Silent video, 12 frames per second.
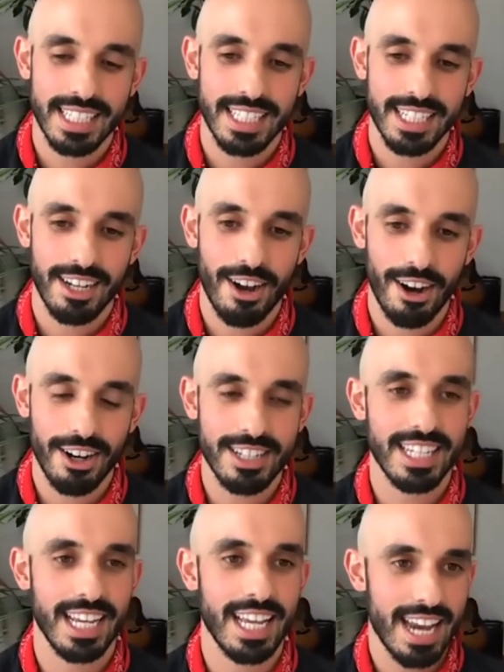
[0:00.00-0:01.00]
hard
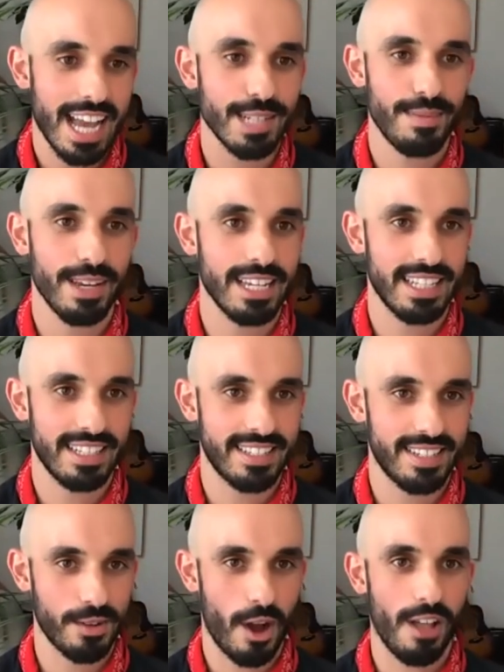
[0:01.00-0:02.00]
to connect because
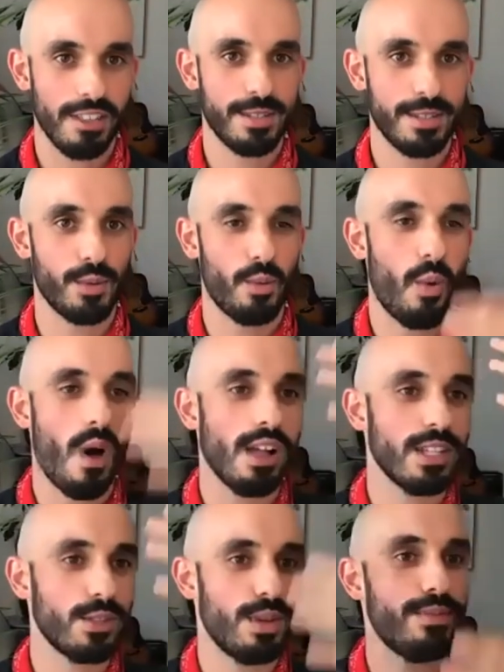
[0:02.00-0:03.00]
it's all these
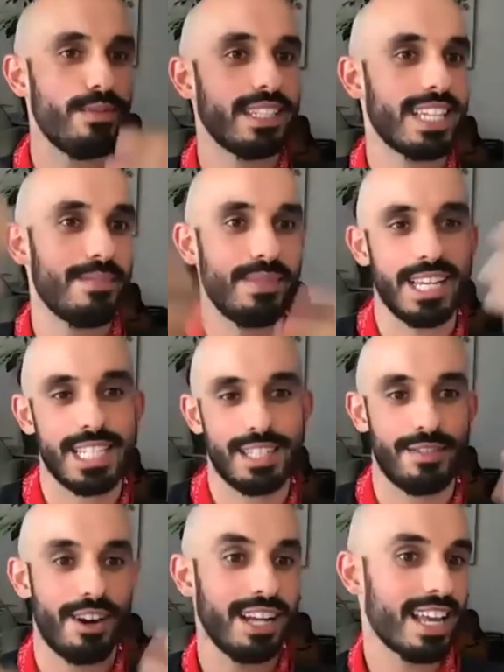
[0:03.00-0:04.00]
walls we build up because
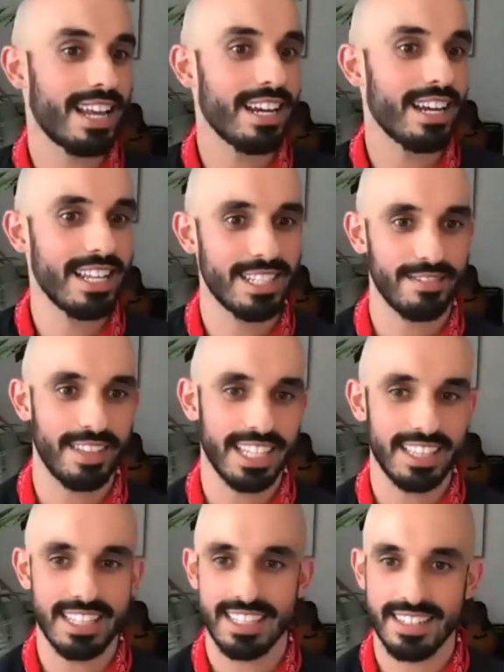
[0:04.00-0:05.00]
of our identities of
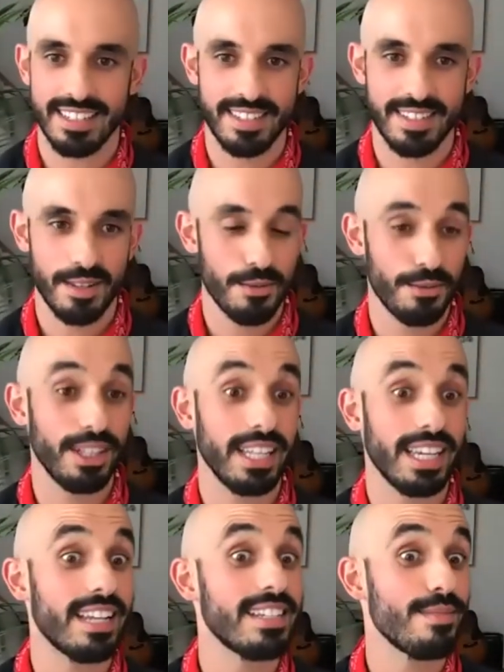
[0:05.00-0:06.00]
like, this is
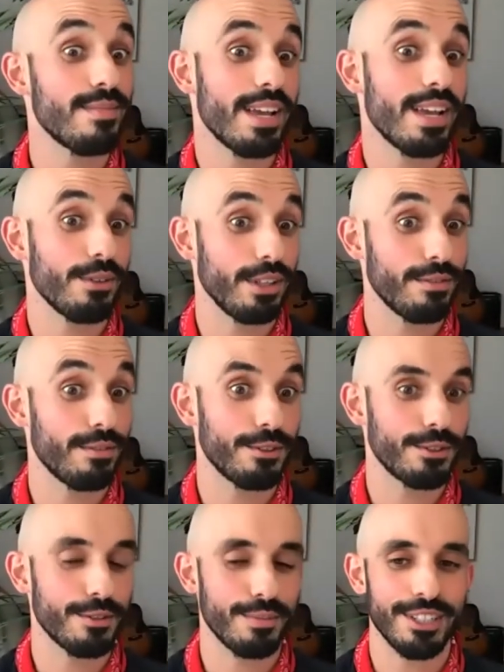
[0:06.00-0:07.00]
really intimate and really
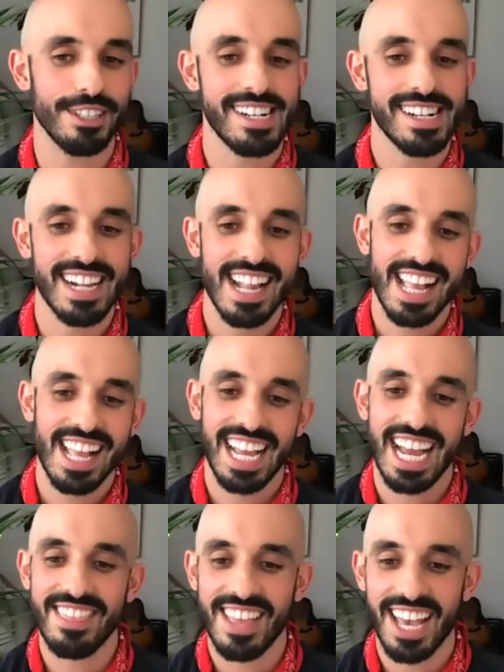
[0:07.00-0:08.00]
vulnerable.
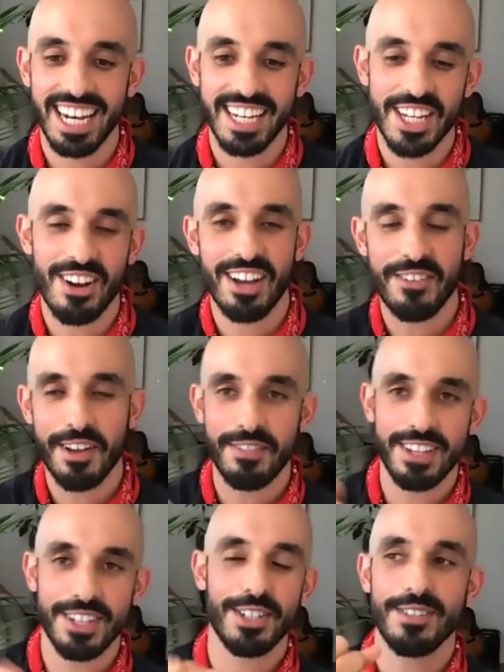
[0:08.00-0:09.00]
And then, you know, I
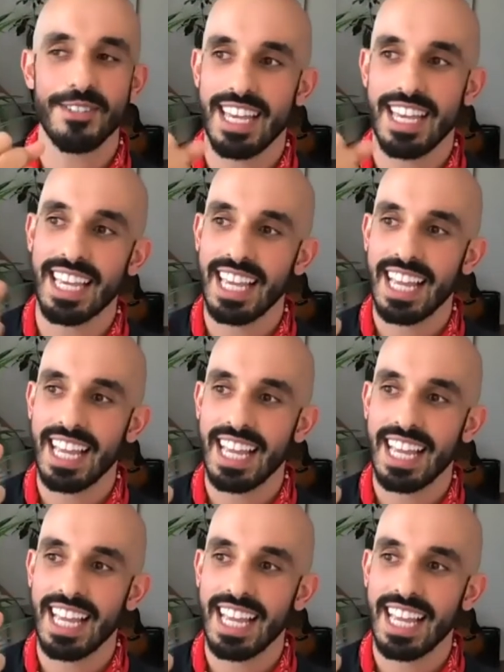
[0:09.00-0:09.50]
eventually was like,